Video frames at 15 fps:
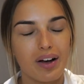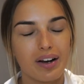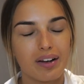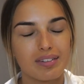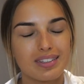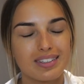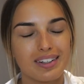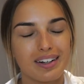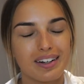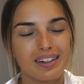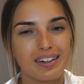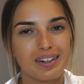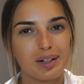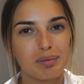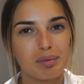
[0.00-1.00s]
and I was like
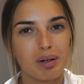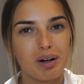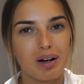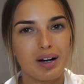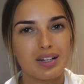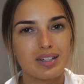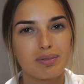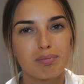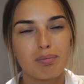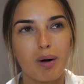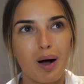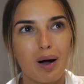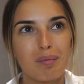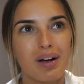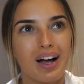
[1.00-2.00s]
oh my god
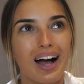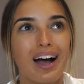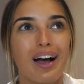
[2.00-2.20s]
mom